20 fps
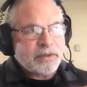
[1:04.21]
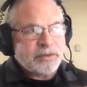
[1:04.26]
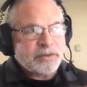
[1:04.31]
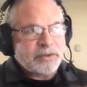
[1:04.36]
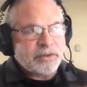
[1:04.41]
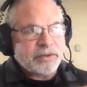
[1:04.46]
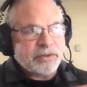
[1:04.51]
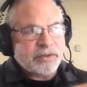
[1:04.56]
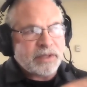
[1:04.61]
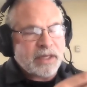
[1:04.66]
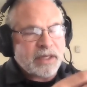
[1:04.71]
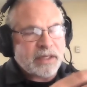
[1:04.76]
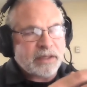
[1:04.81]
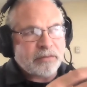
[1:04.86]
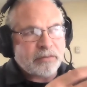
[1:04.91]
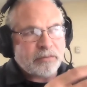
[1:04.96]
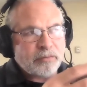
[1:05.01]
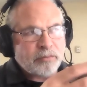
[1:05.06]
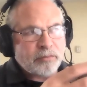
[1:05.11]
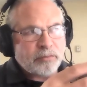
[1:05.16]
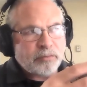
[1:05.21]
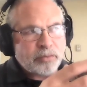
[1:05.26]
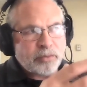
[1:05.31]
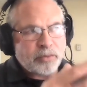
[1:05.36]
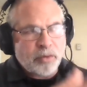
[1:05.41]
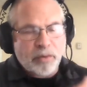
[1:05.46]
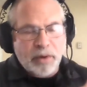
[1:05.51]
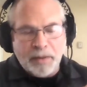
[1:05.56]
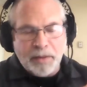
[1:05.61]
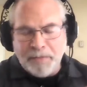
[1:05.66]
to then
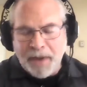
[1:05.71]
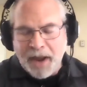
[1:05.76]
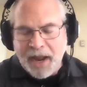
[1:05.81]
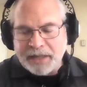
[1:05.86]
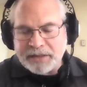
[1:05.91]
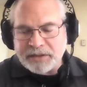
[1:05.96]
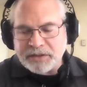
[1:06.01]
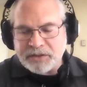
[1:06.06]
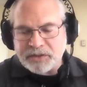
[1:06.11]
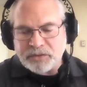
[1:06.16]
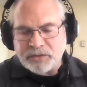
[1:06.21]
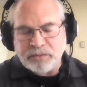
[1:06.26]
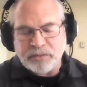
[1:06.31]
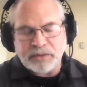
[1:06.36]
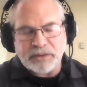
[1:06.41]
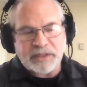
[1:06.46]
going back to school